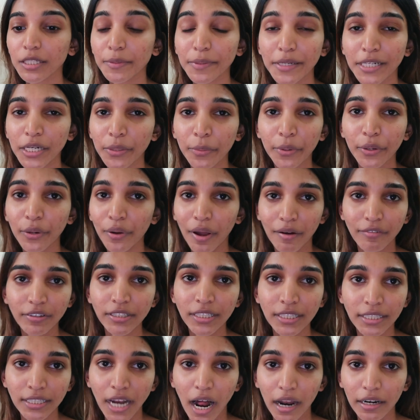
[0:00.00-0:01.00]
especially when you have
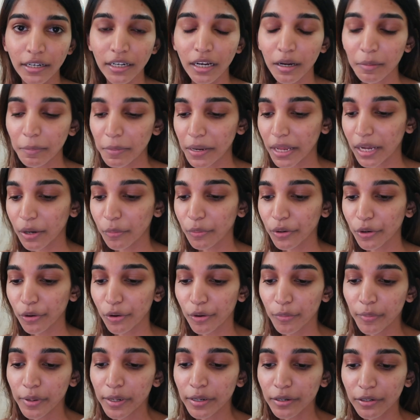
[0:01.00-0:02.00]
a startup. Like, we
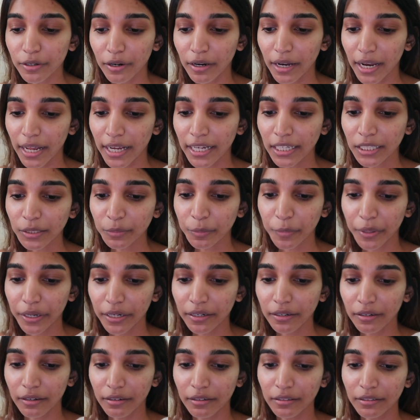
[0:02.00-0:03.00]
don't even realize,
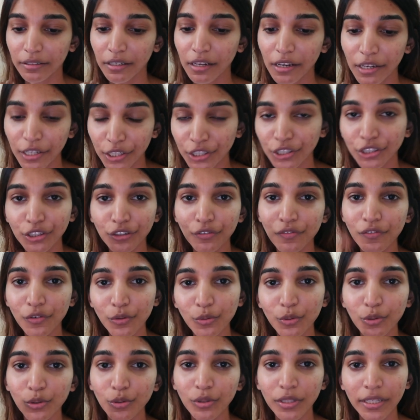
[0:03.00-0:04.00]
but the list of
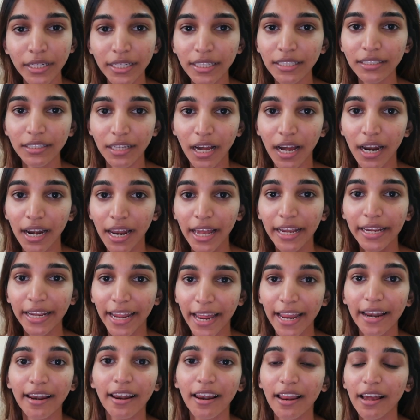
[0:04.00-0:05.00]
to-do things are
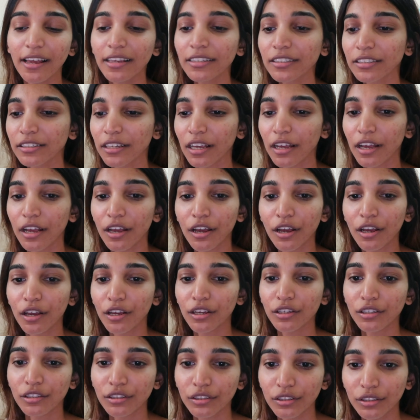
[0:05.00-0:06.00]
like endless.
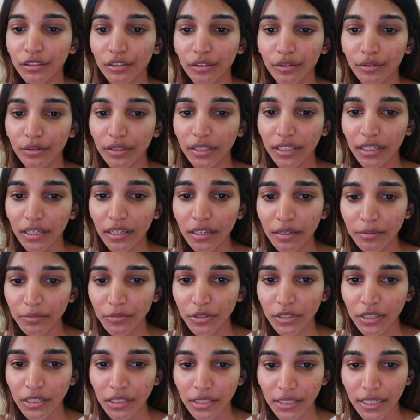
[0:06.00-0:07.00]
So yeah,
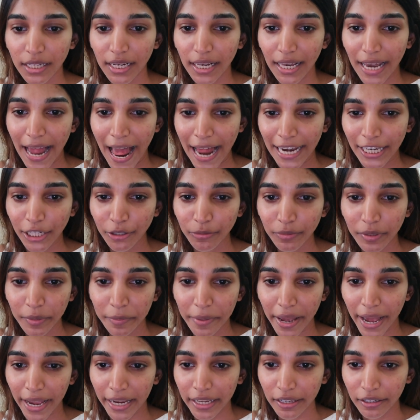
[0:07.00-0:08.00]
I'm just glad to
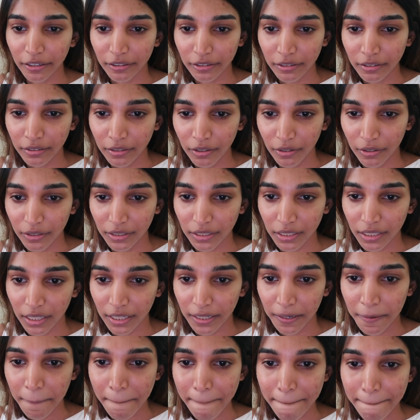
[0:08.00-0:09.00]
be back here,
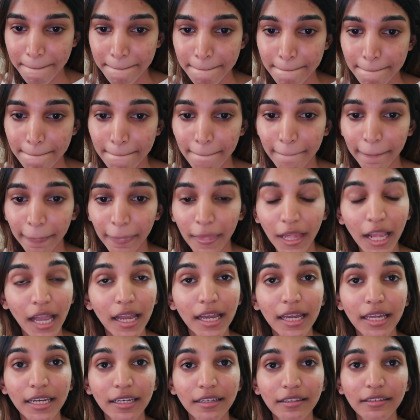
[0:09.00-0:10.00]
honestly.
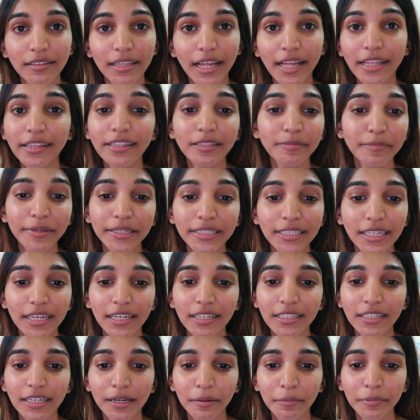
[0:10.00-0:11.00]
And that's
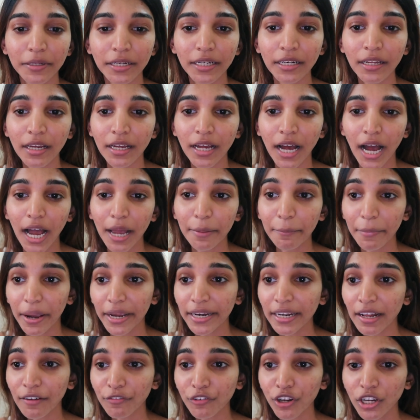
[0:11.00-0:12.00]
basically the update. I
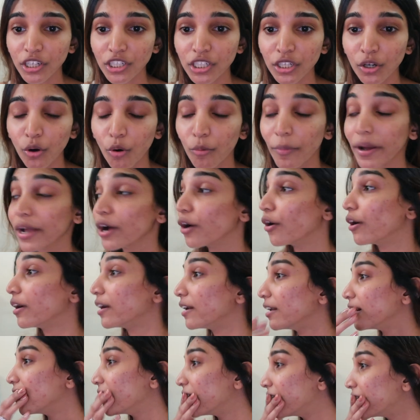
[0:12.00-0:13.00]
might have to actually, oh my
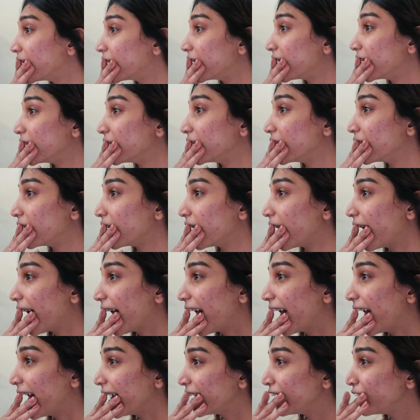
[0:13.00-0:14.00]
god,
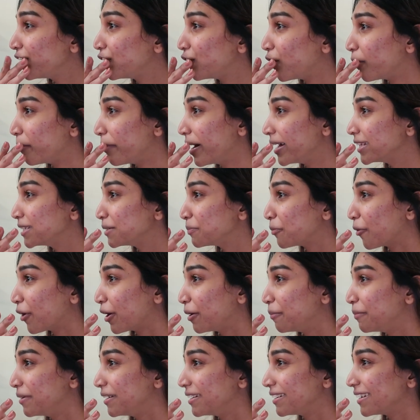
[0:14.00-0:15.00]
I had a dermat
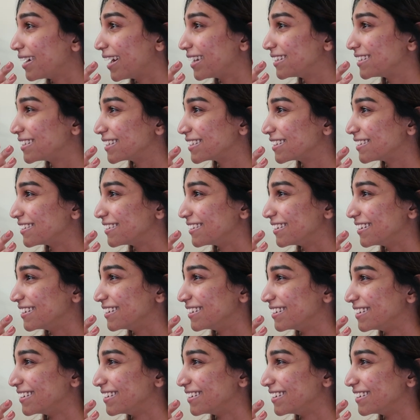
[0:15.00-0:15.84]
appointment at 6:30,